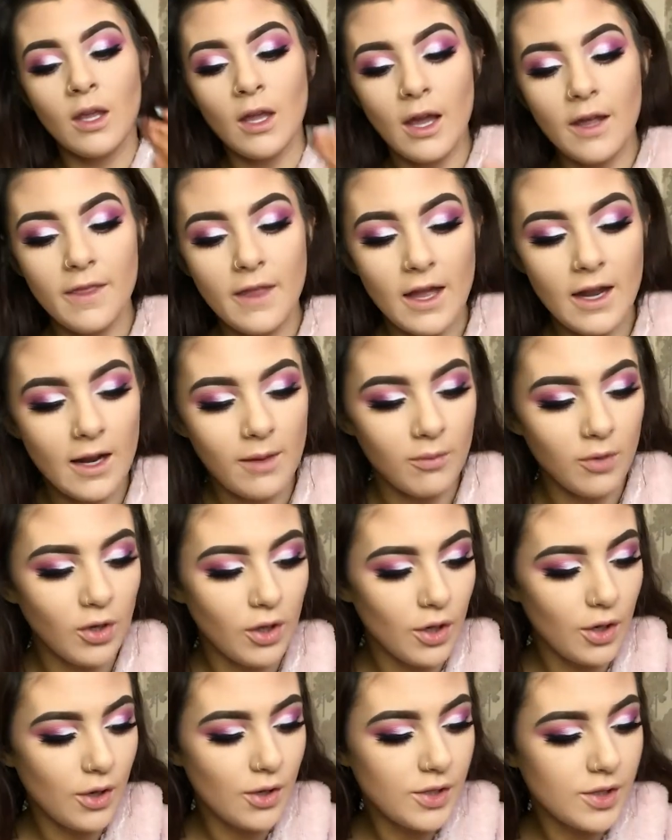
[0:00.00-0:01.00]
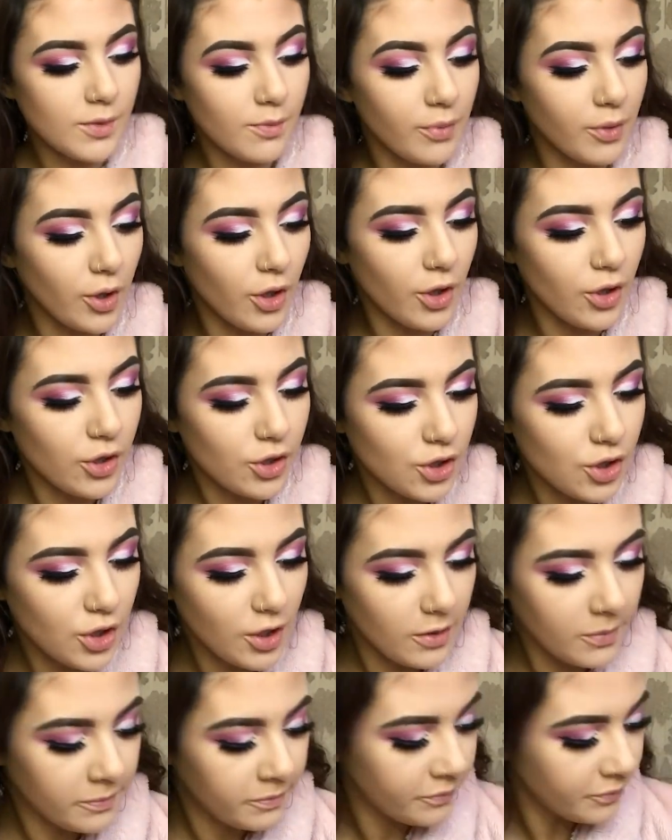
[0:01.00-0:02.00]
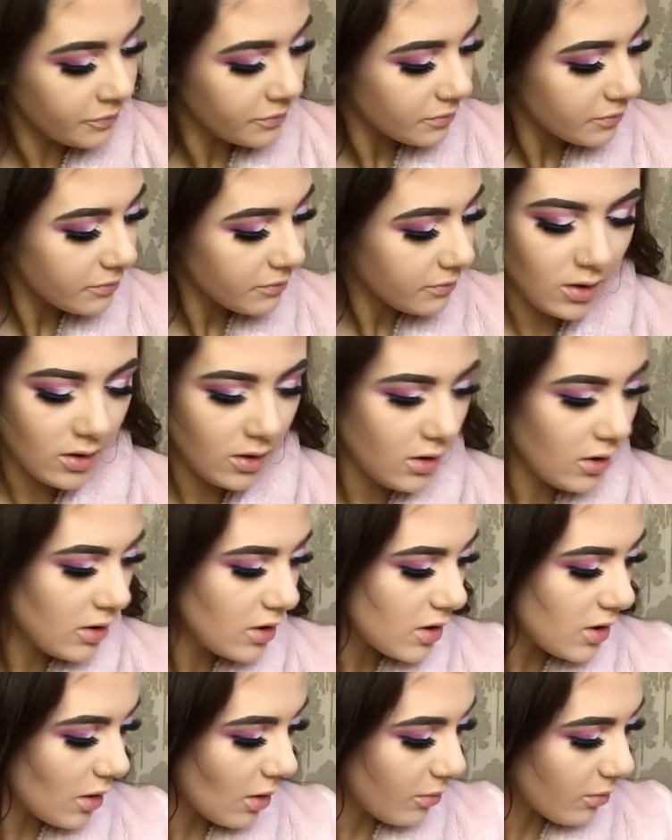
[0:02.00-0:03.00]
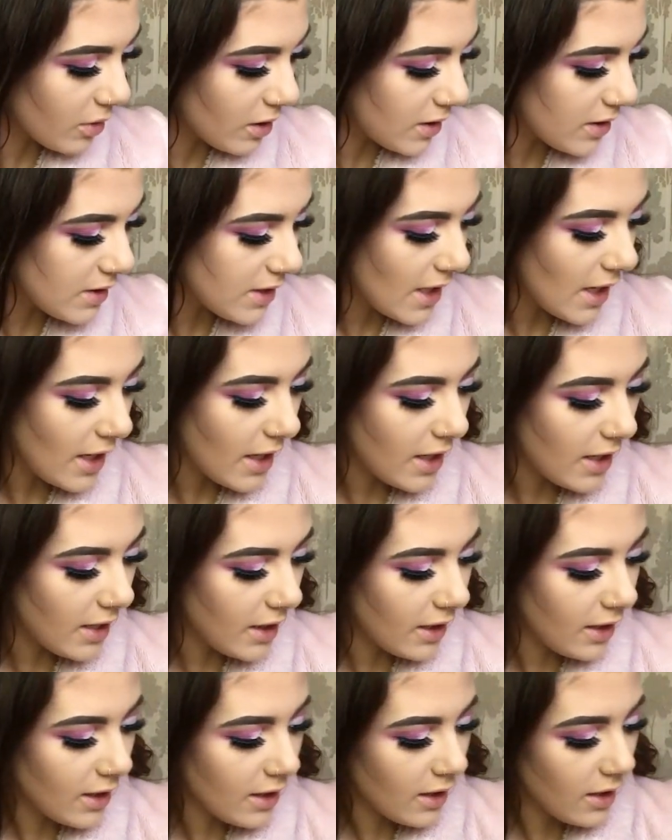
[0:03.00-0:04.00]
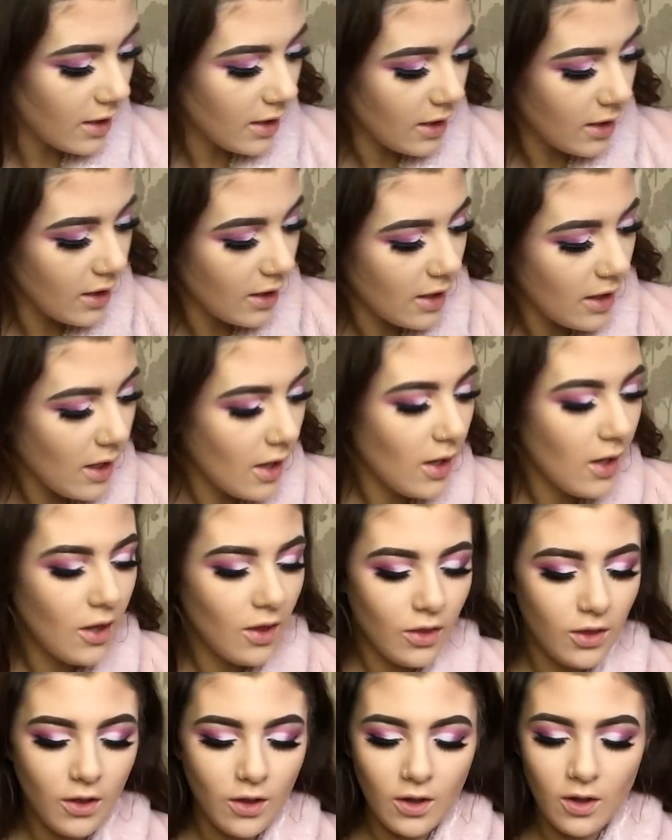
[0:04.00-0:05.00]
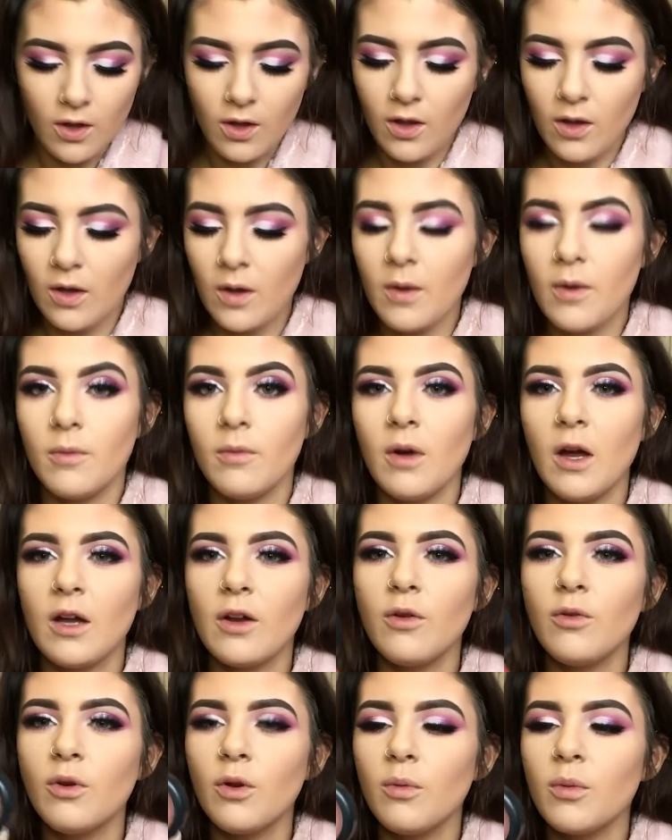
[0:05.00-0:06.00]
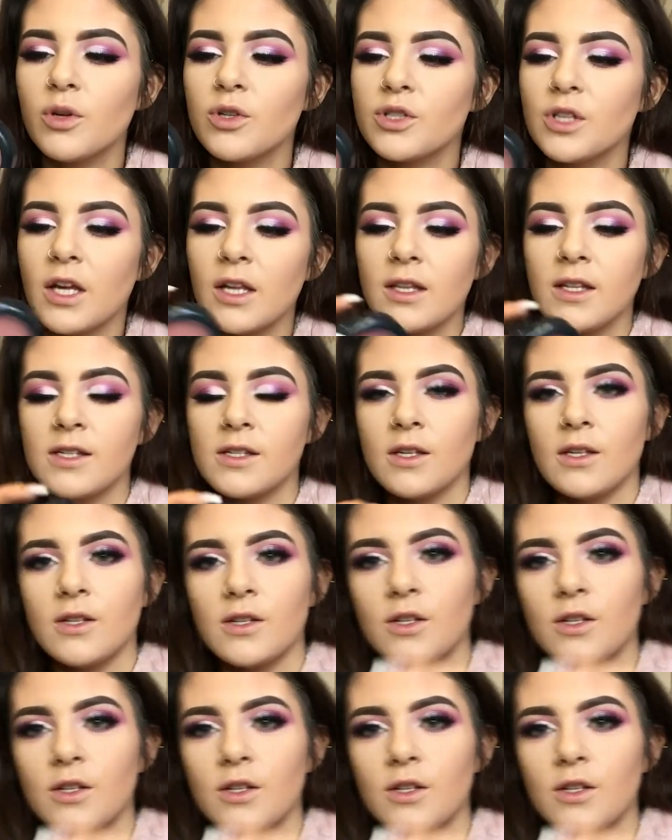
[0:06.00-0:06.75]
And then I'm going to use blush. So I'm going to take I don't know what shade this is